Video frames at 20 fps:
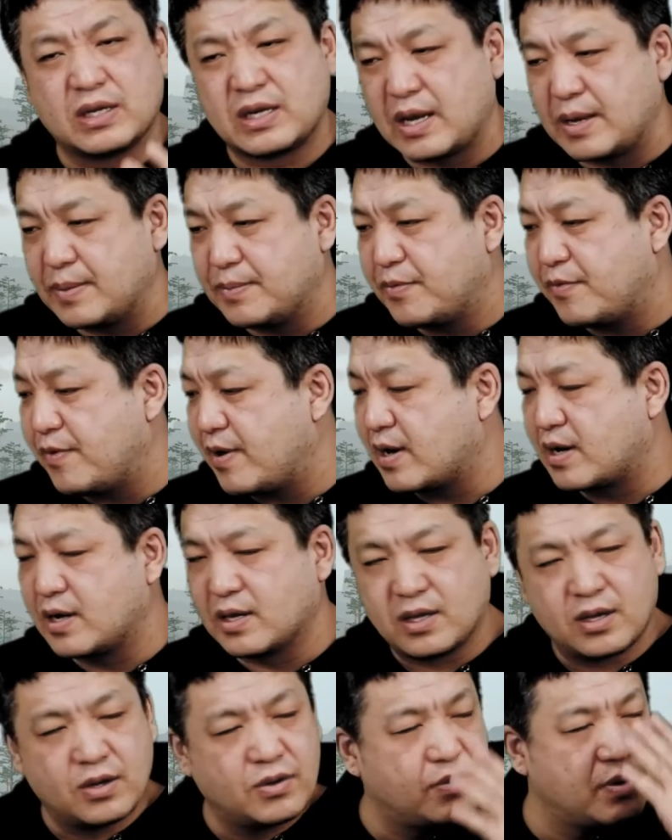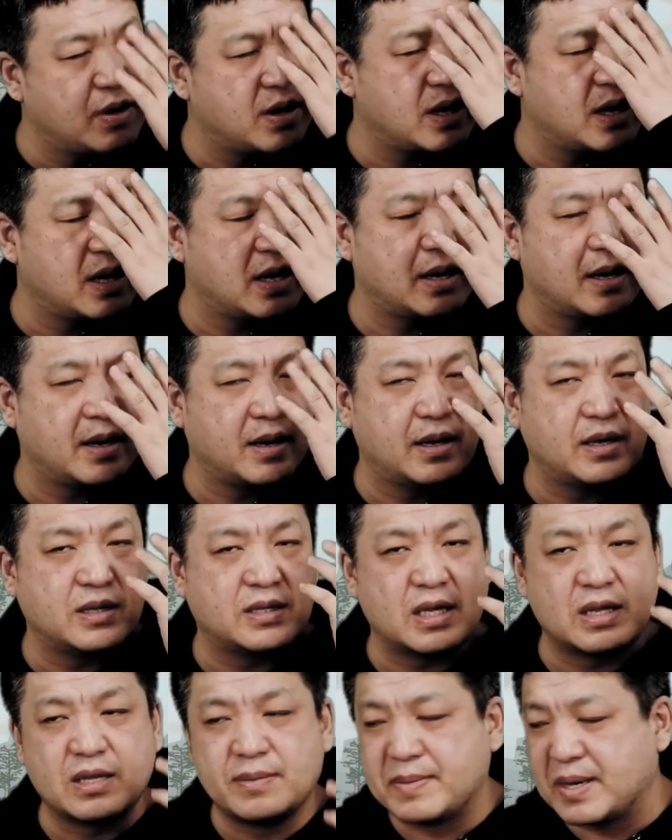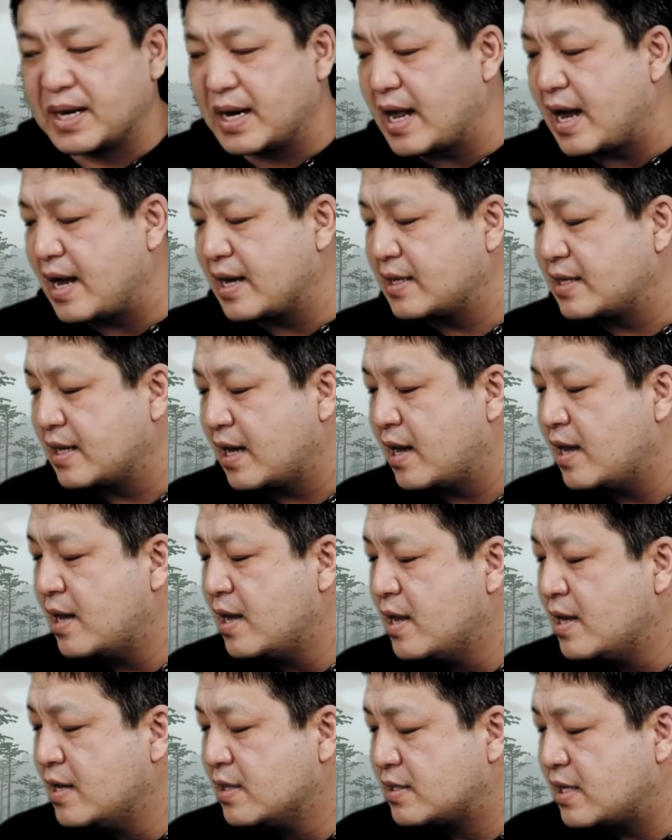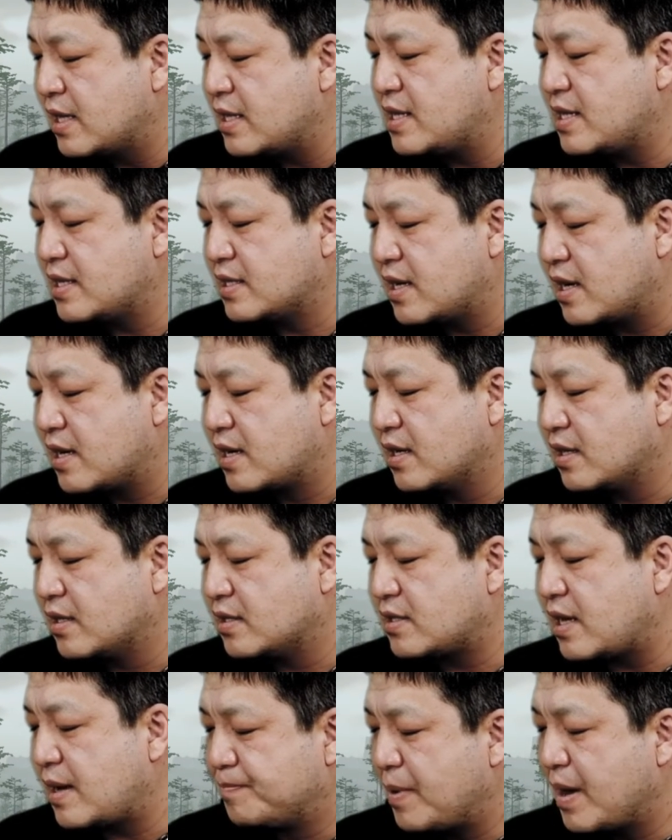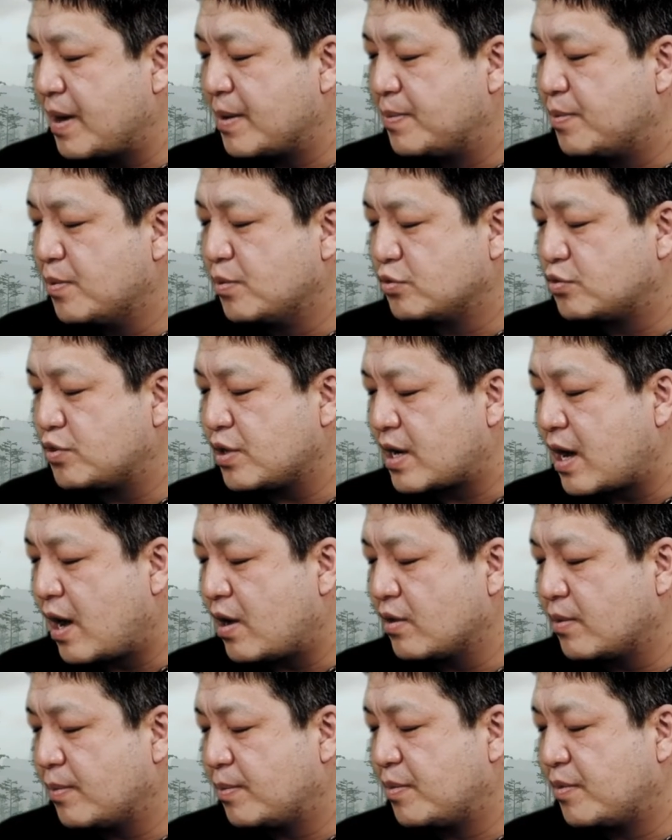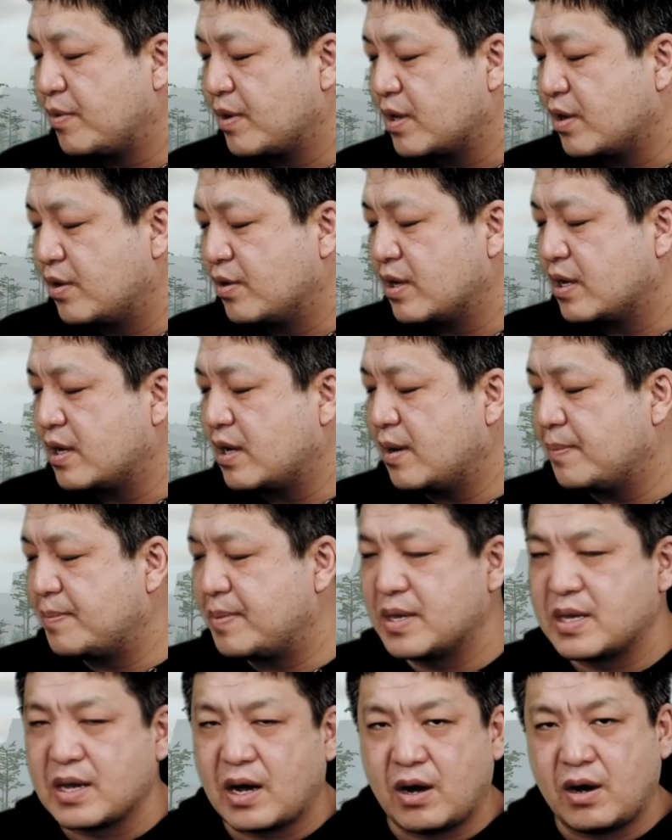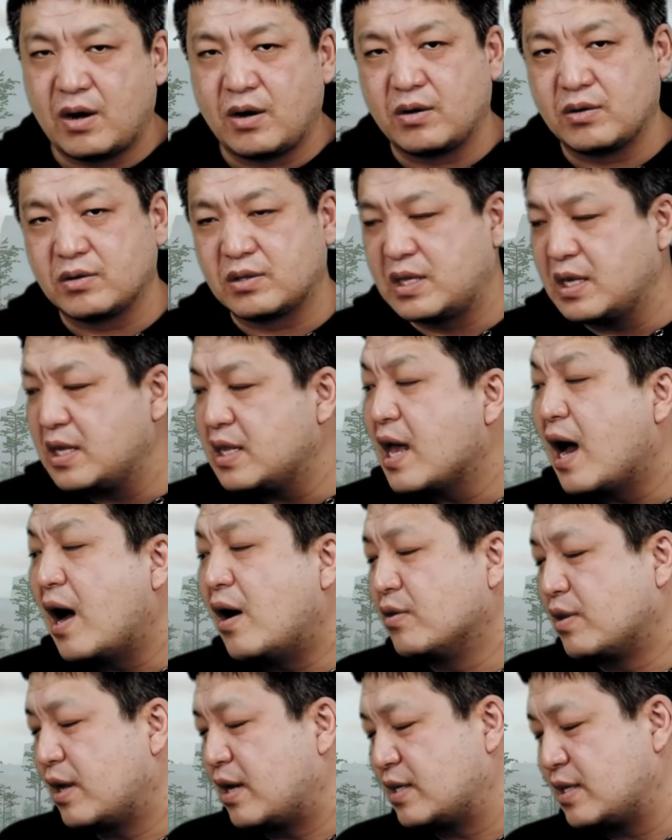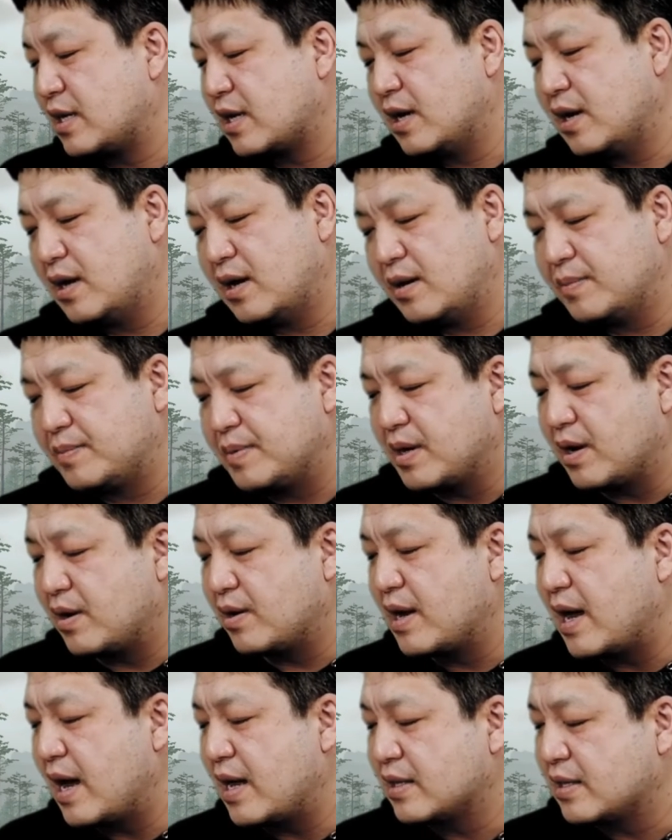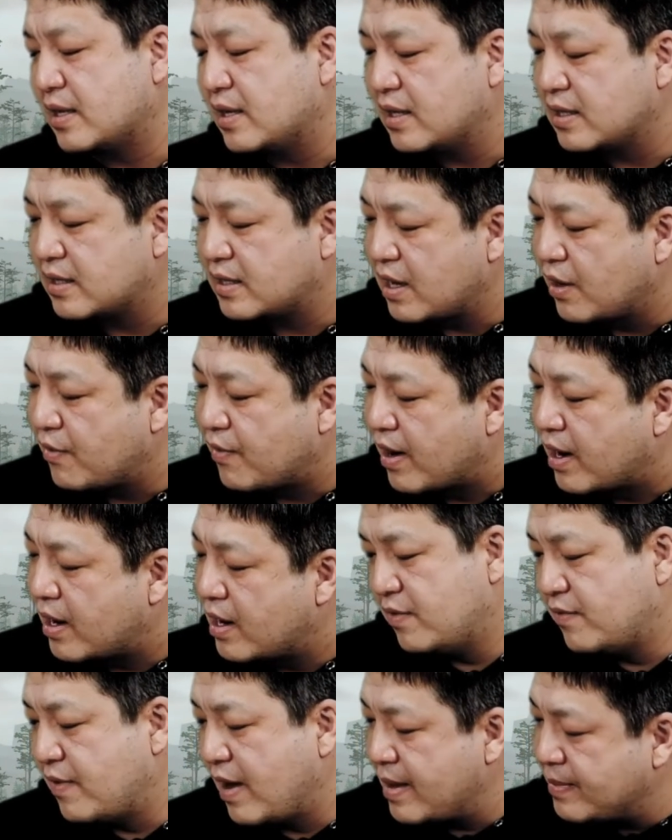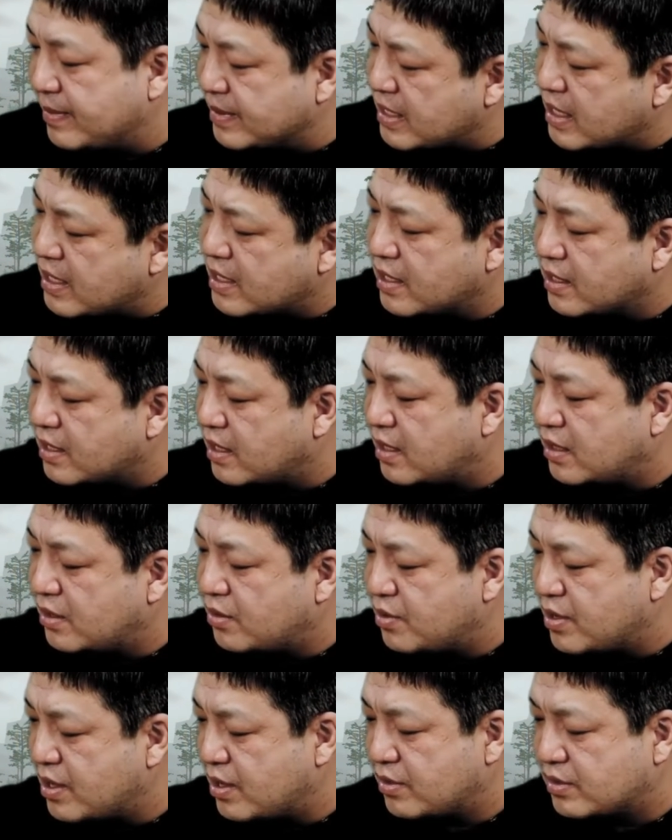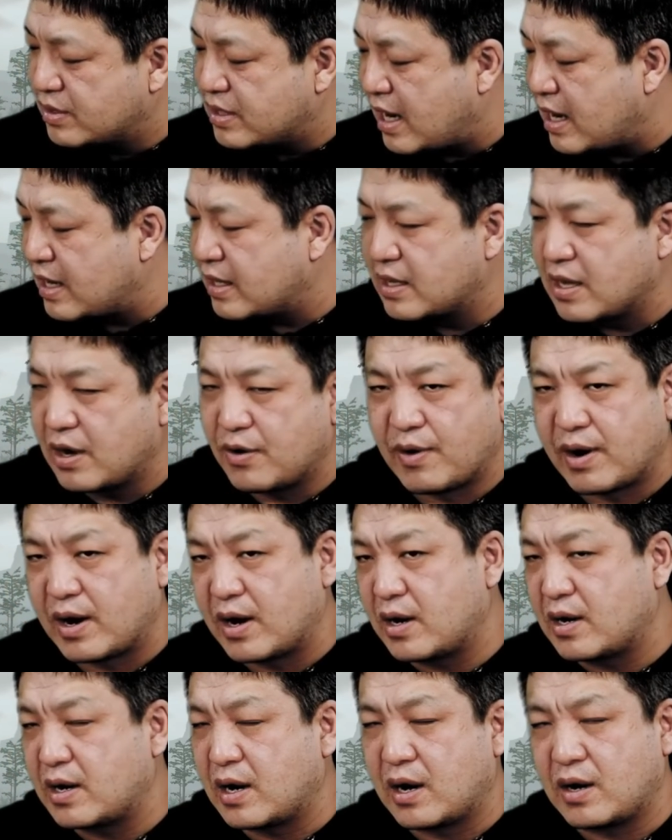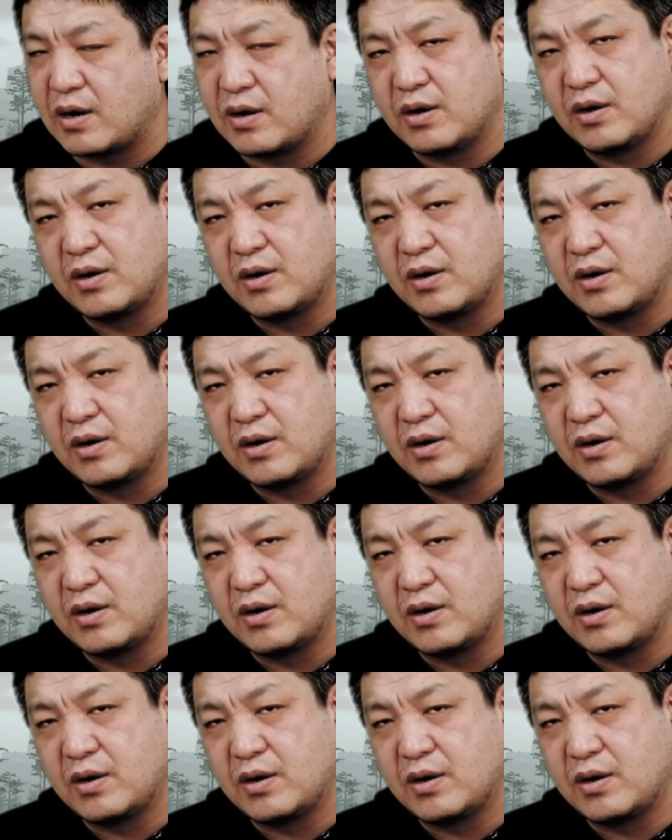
relatively monotonous, and it's common to have large pieces of this color. Therefore, when designing patterns, we did not use particularly complicated patterns.